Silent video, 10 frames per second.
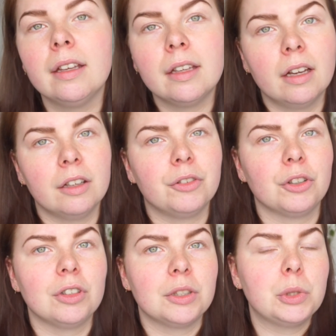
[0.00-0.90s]
Yeah, I
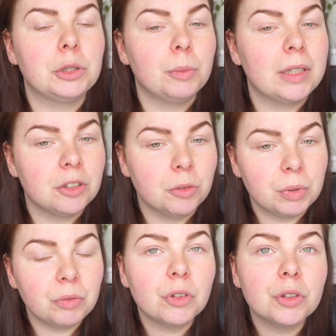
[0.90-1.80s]
forgot as well to mention,
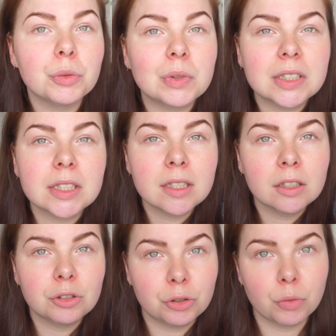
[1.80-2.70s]
before you
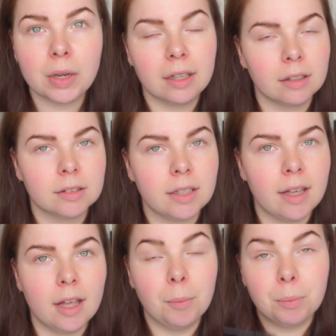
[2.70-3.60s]
start doing
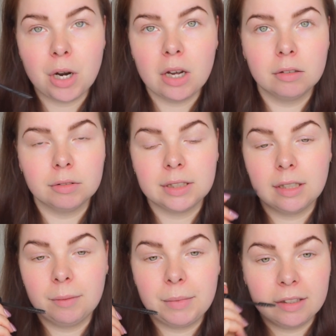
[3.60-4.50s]
the brows,
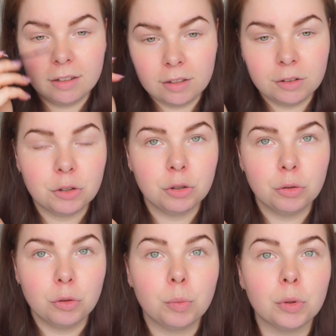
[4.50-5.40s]
I mean,
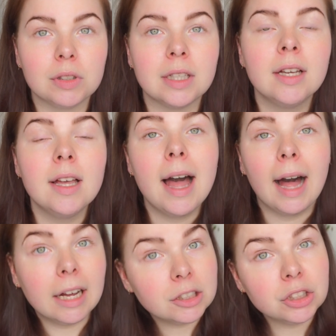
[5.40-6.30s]
to put
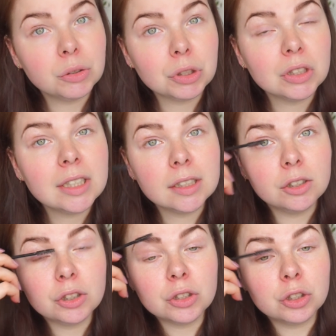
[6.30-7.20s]
eyeshadows on
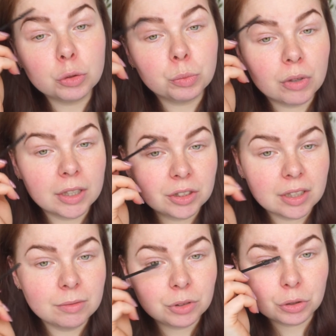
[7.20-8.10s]
it, just to brush
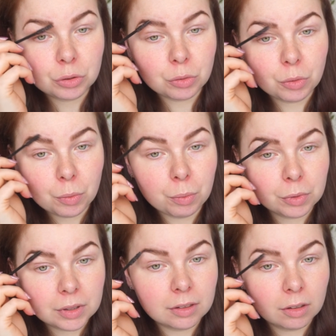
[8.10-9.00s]
them, just to
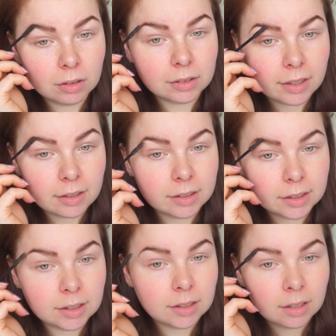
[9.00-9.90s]
put all the
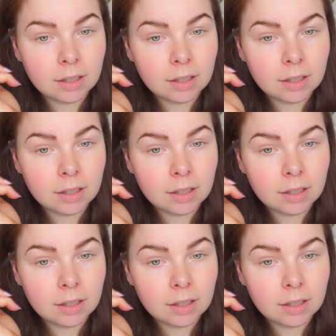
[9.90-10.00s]
hairs